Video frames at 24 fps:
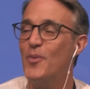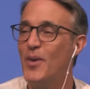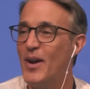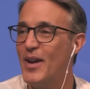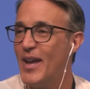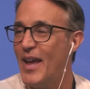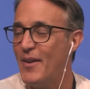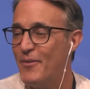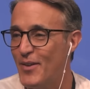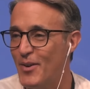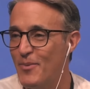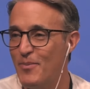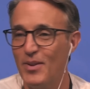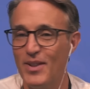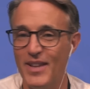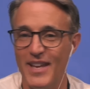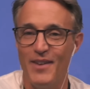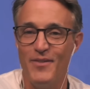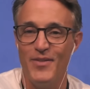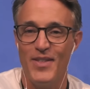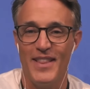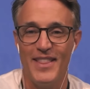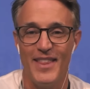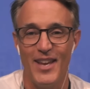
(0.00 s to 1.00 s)
If you
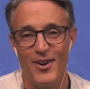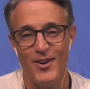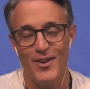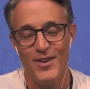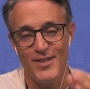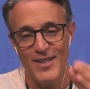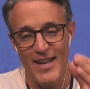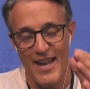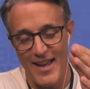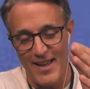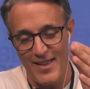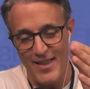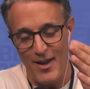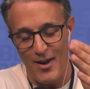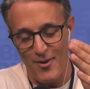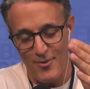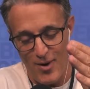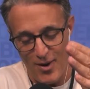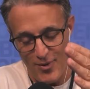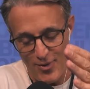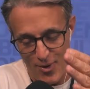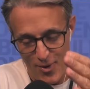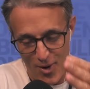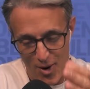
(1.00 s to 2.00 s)
believe that there is a
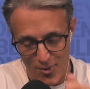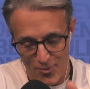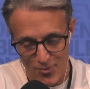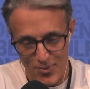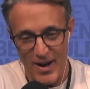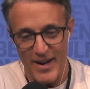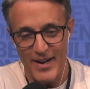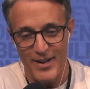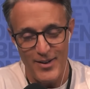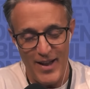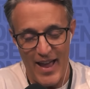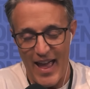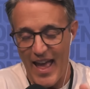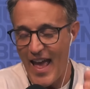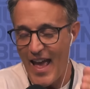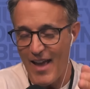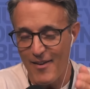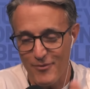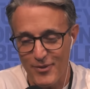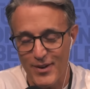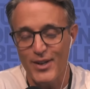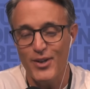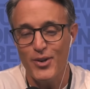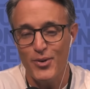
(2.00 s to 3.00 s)
right,
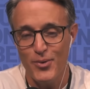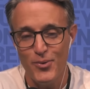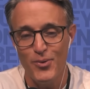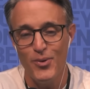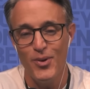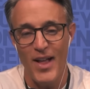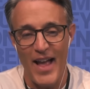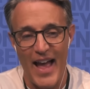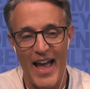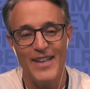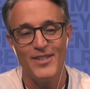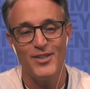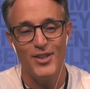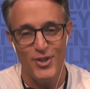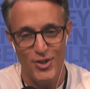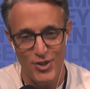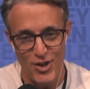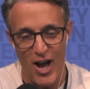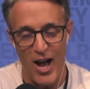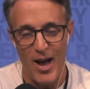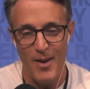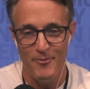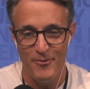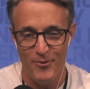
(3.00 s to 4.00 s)
every tool has a
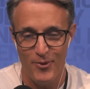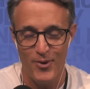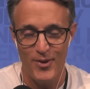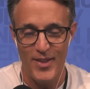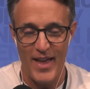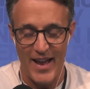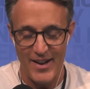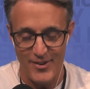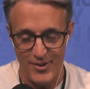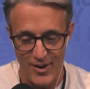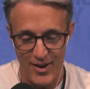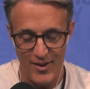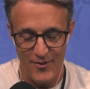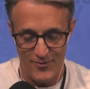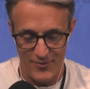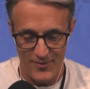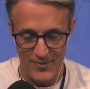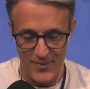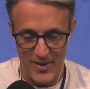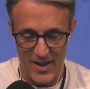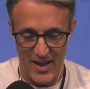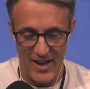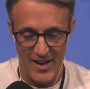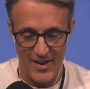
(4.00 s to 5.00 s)
job for that,
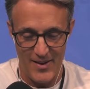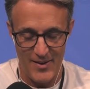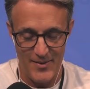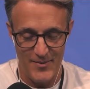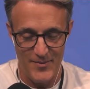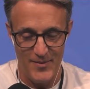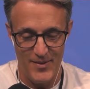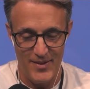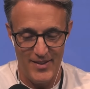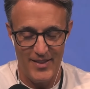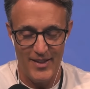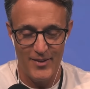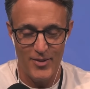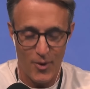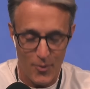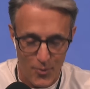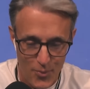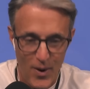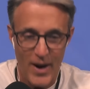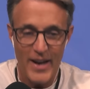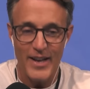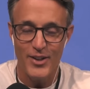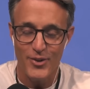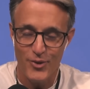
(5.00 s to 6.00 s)
the
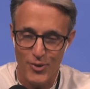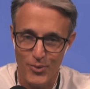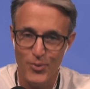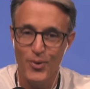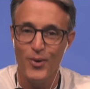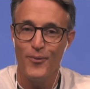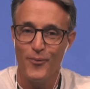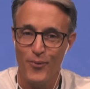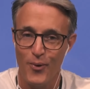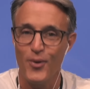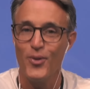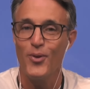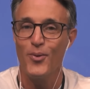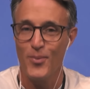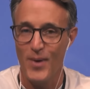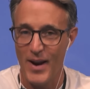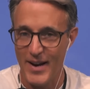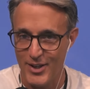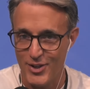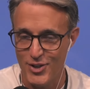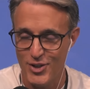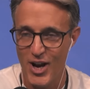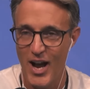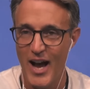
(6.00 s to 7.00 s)
right tool for the
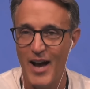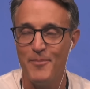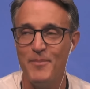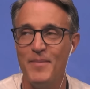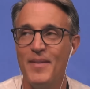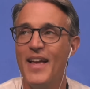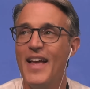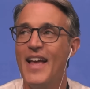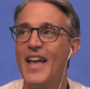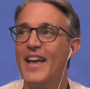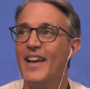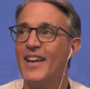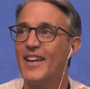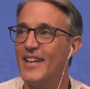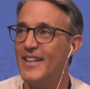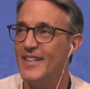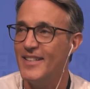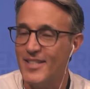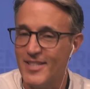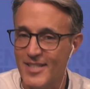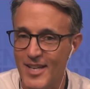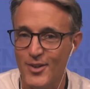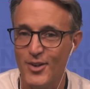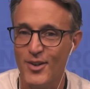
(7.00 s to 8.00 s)
right job.
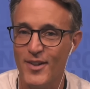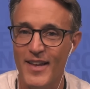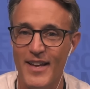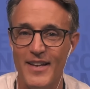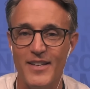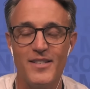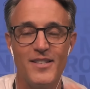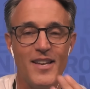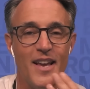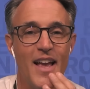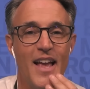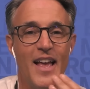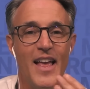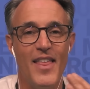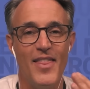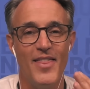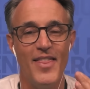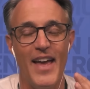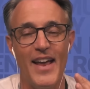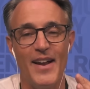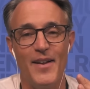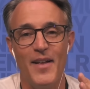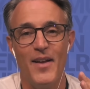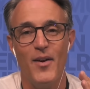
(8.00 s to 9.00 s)
Consider this,
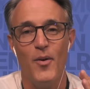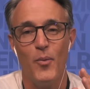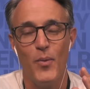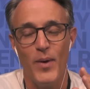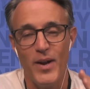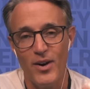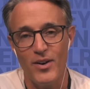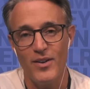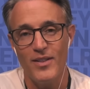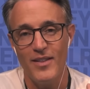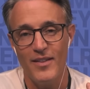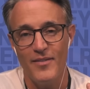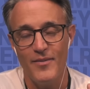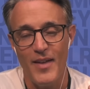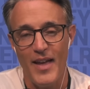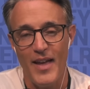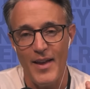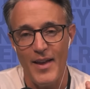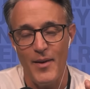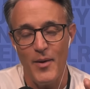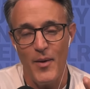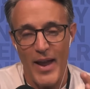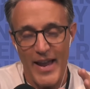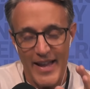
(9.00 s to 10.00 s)
that we are,
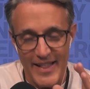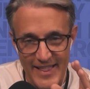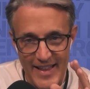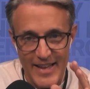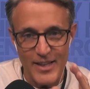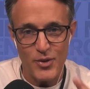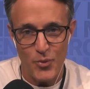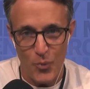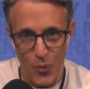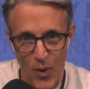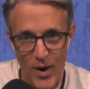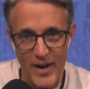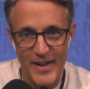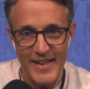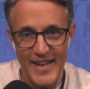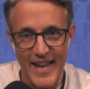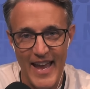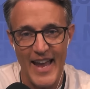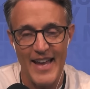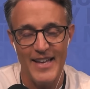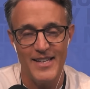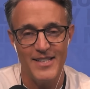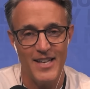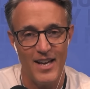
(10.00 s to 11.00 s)
in this one
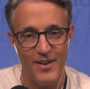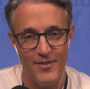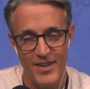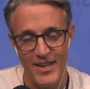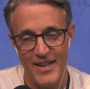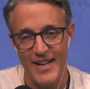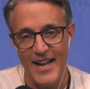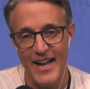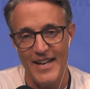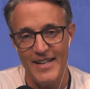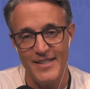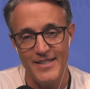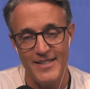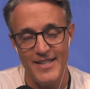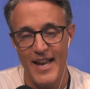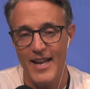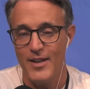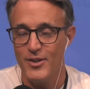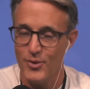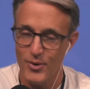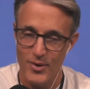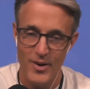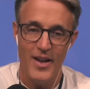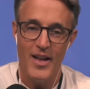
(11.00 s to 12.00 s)
case of the United
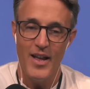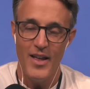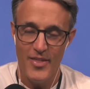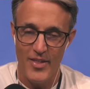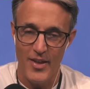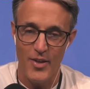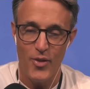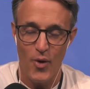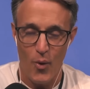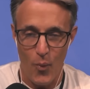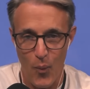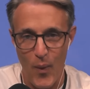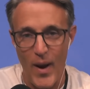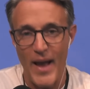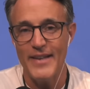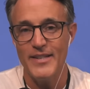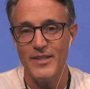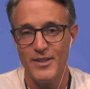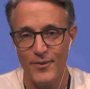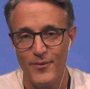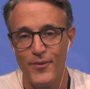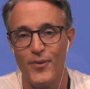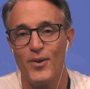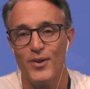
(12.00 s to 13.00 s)
States or the
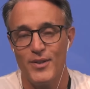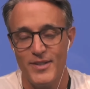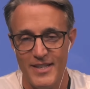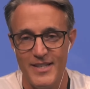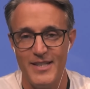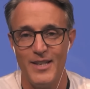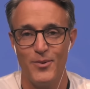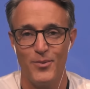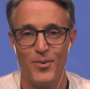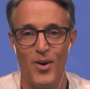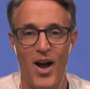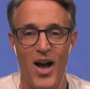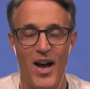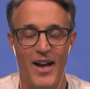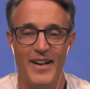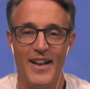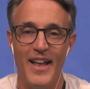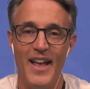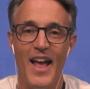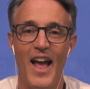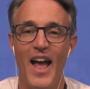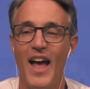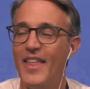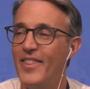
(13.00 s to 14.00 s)
West versus Iran,
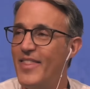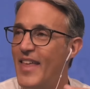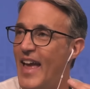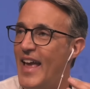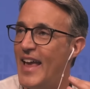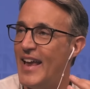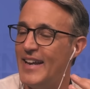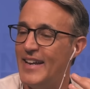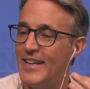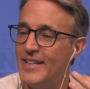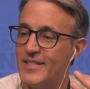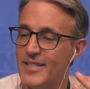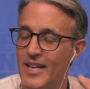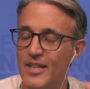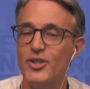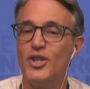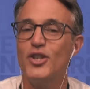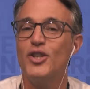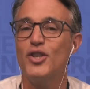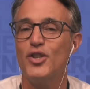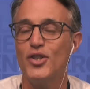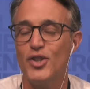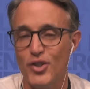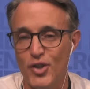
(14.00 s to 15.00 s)
it is such a
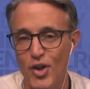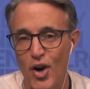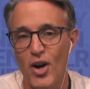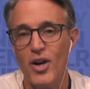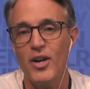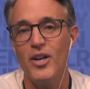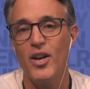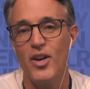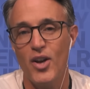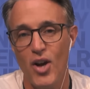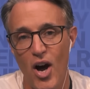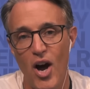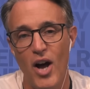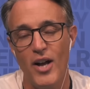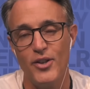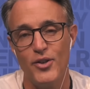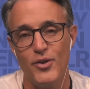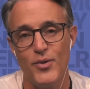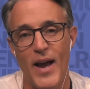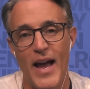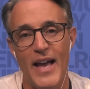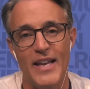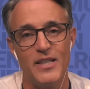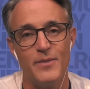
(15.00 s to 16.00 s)
stark
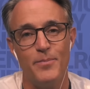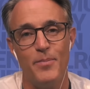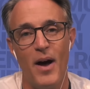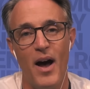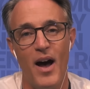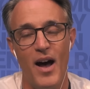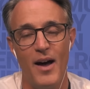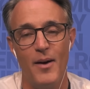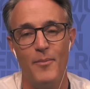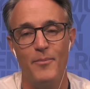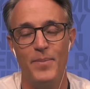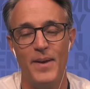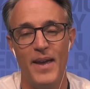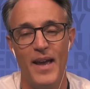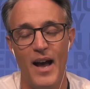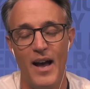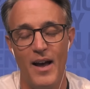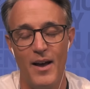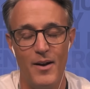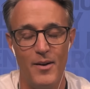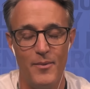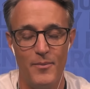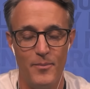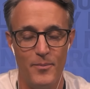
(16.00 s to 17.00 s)
contrast
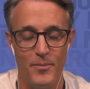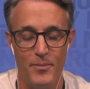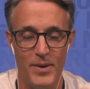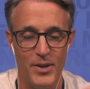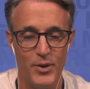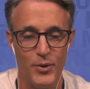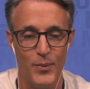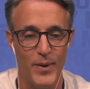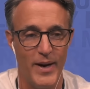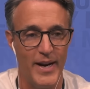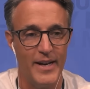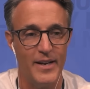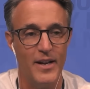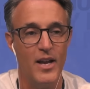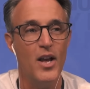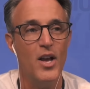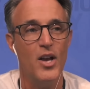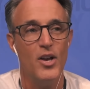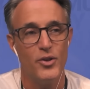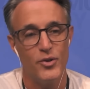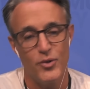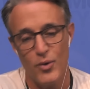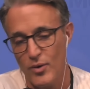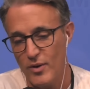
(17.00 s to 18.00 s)
between
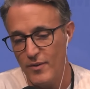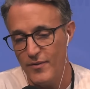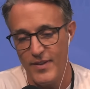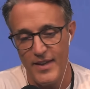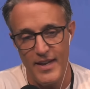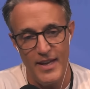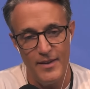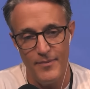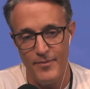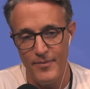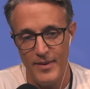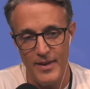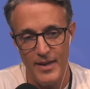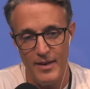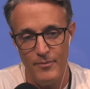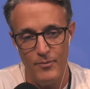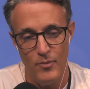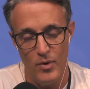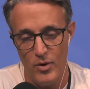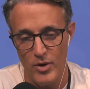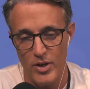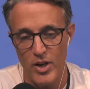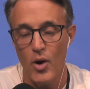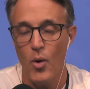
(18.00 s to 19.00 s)
sort of the
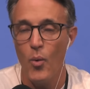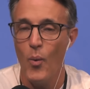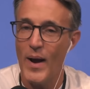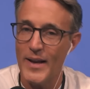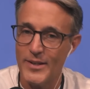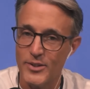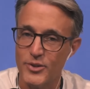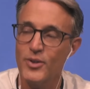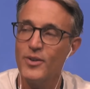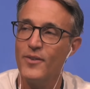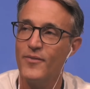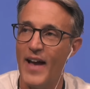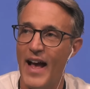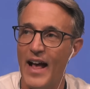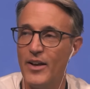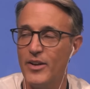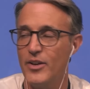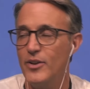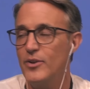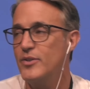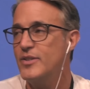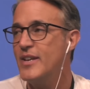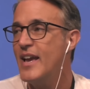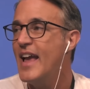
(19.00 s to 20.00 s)
Western
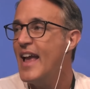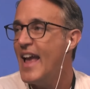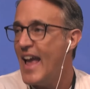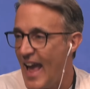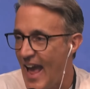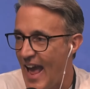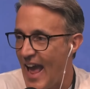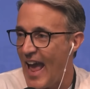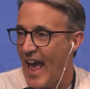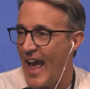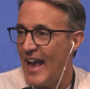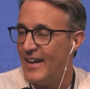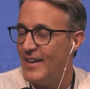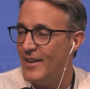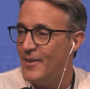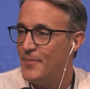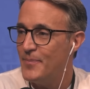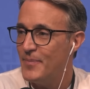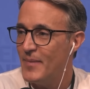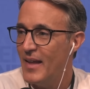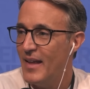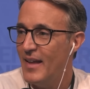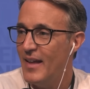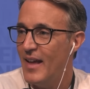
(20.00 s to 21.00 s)
values and
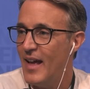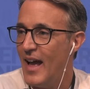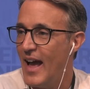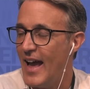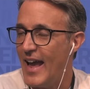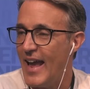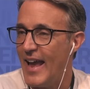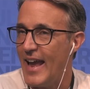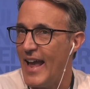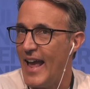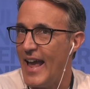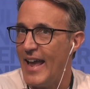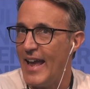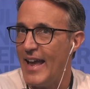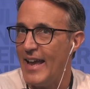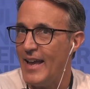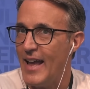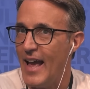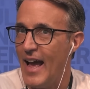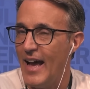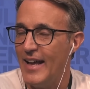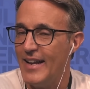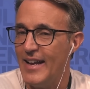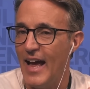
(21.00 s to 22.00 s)
a
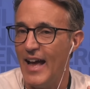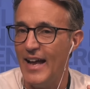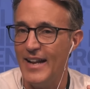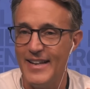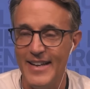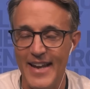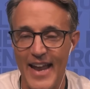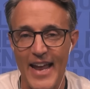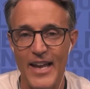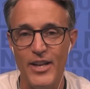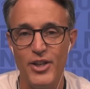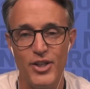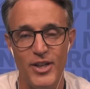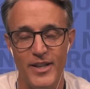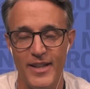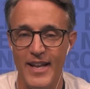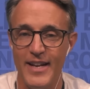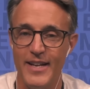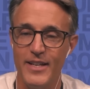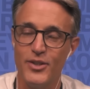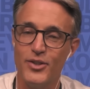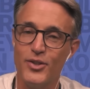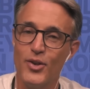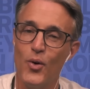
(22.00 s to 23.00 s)
nation that
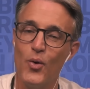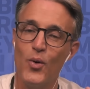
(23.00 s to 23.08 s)
is